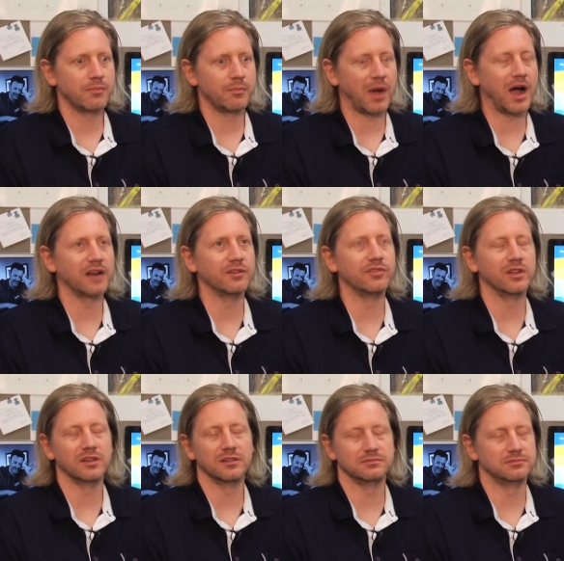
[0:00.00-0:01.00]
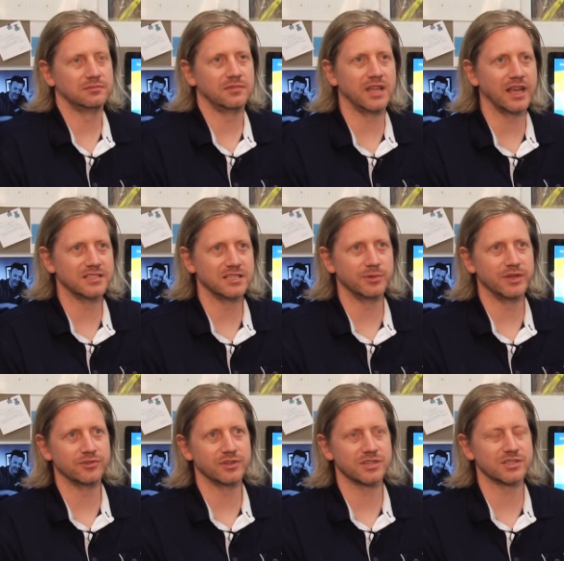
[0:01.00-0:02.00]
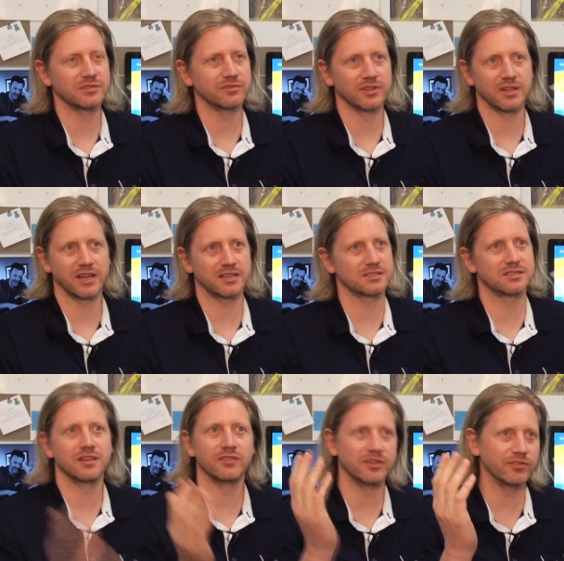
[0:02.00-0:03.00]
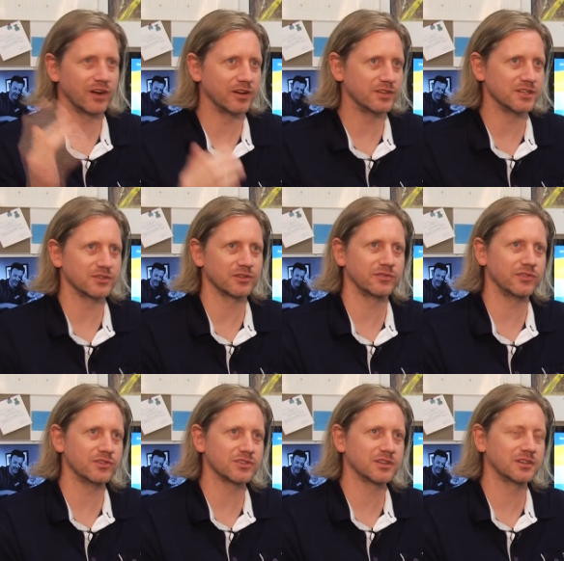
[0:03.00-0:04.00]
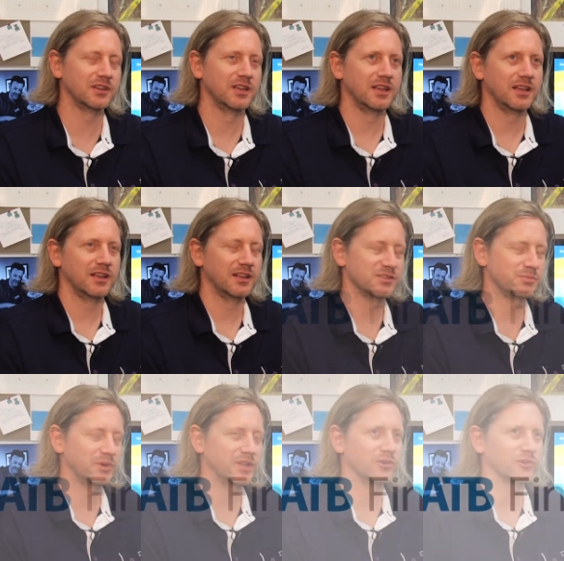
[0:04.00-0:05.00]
part of the the ATB tradition for the next 75 years or the future. It's a pretty